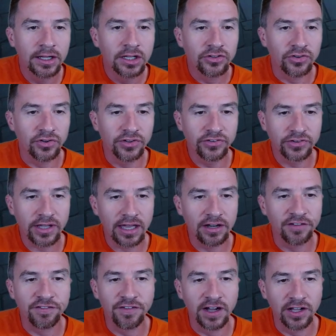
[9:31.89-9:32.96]
So this is kind
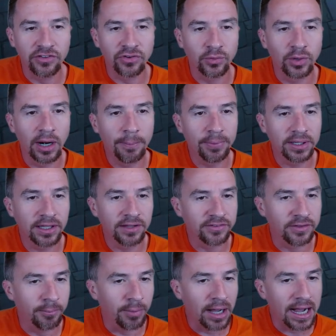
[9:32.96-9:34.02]
of fun. So we're up against
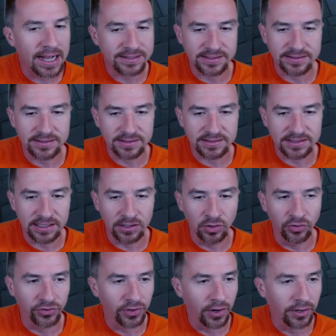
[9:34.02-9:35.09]
a boss. It's a
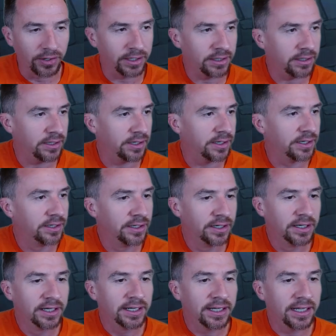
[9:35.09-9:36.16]
single target here,
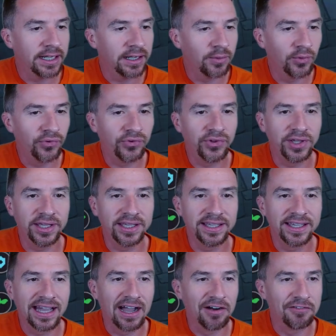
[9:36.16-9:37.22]
and we'll see
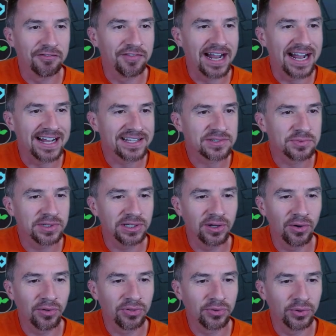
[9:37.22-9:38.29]
how fast we
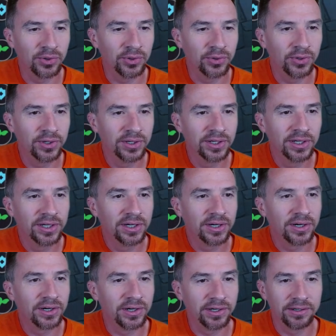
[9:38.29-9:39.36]
go through
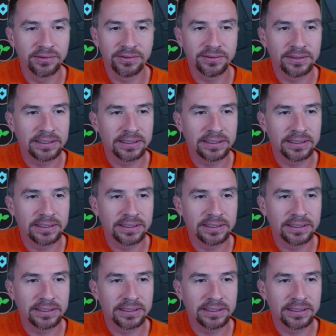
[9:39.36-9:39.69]
her.